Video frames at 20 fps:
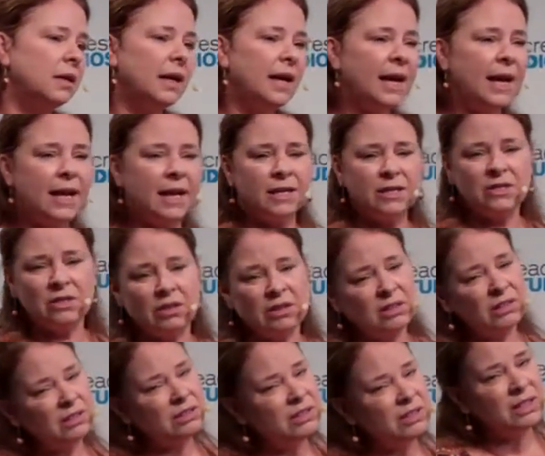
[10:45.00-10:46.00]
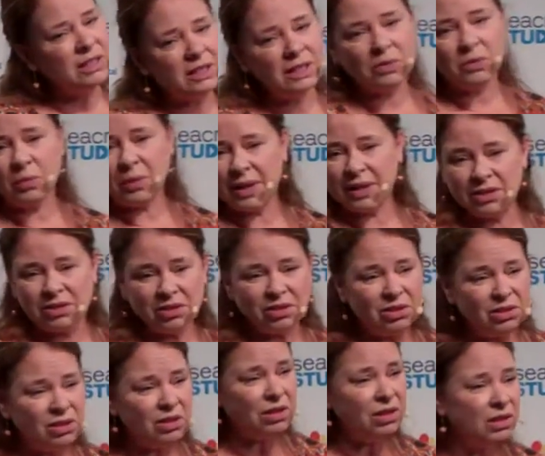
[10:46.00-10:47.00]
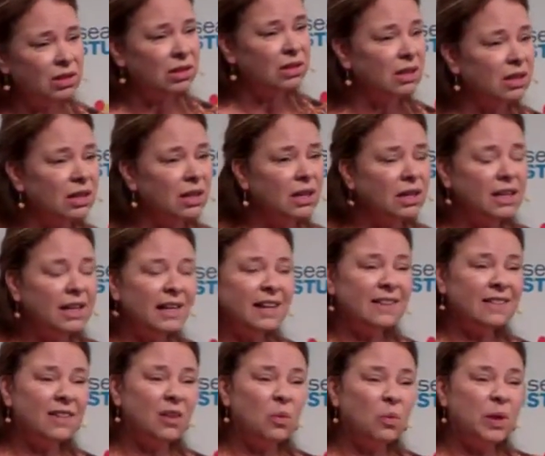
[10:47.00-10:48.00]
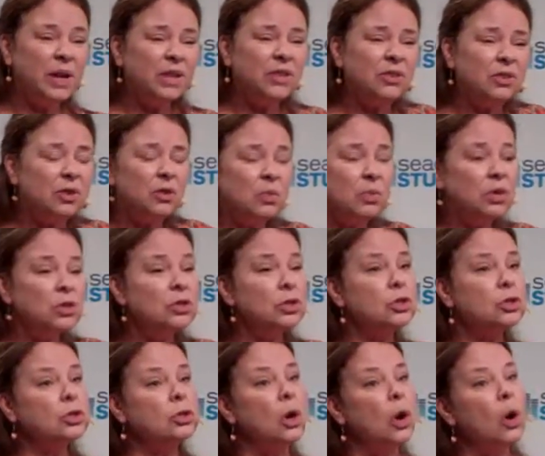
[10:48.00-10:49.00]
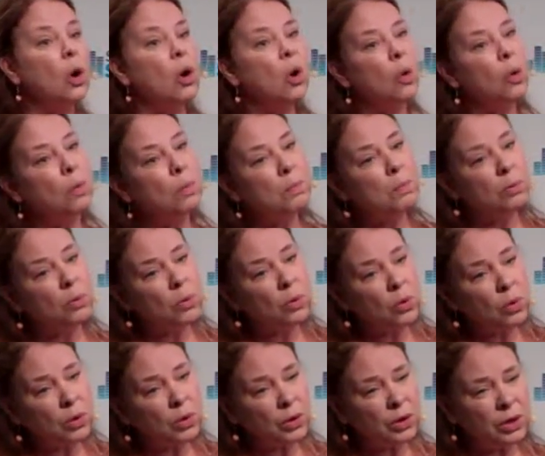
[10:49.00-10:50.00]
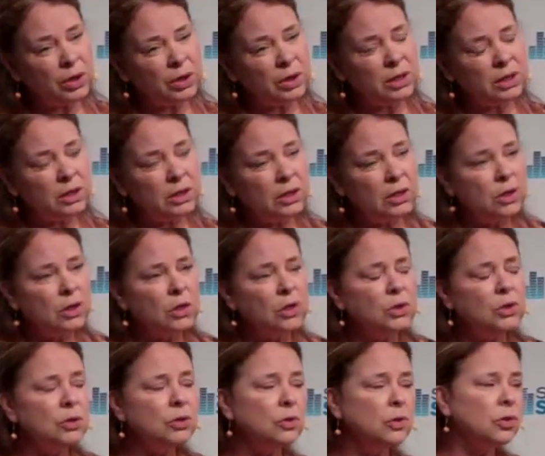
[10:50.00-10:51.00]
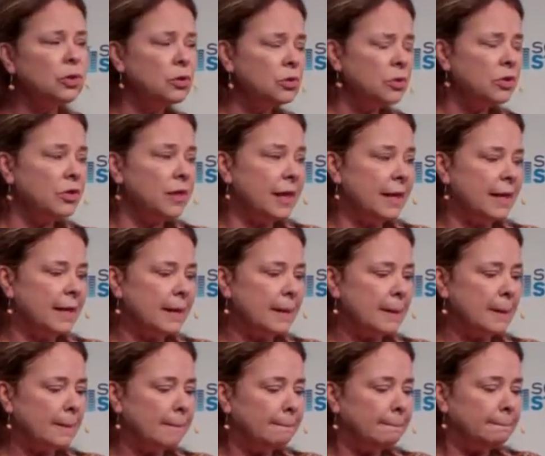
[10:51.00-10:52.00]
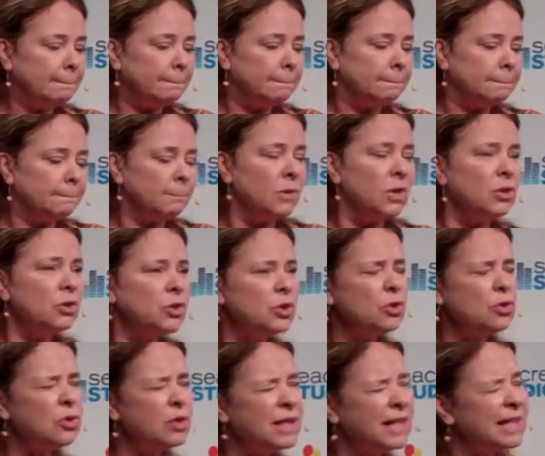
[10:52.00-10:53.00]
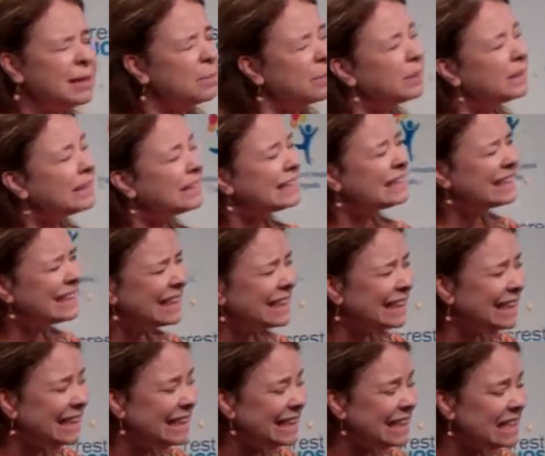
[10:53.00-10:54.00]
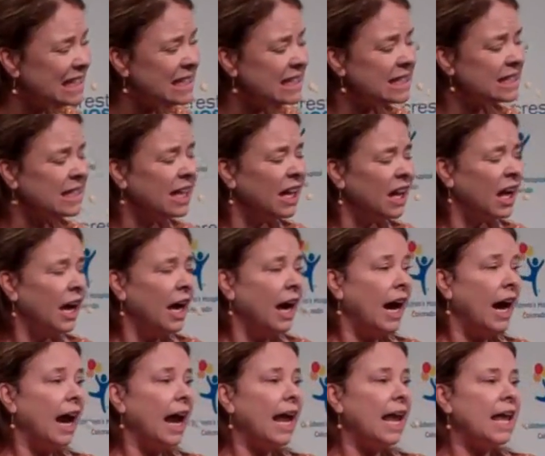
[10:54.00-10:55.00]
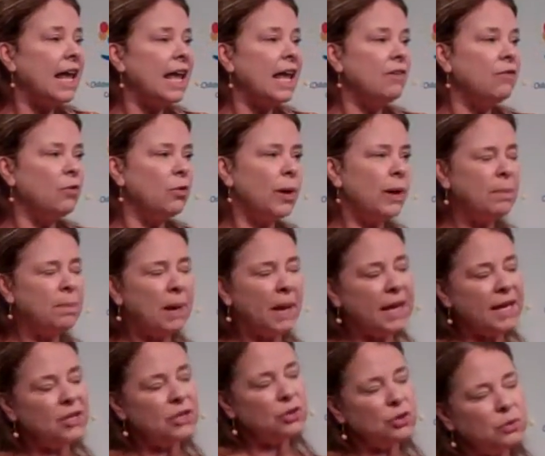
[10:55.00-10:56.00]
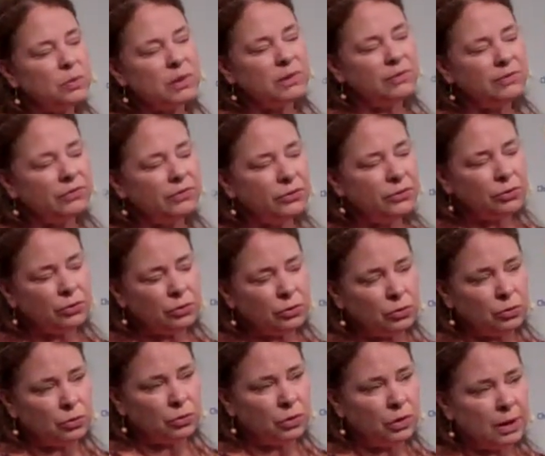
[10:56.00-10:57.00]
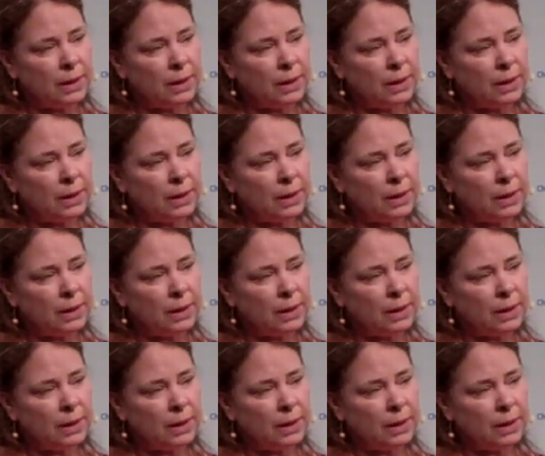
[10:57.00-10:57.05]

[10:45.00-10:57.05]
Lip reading: ants aren't good in the winter. In the winter, we're so bored. Do you think, please, if we paid you with food,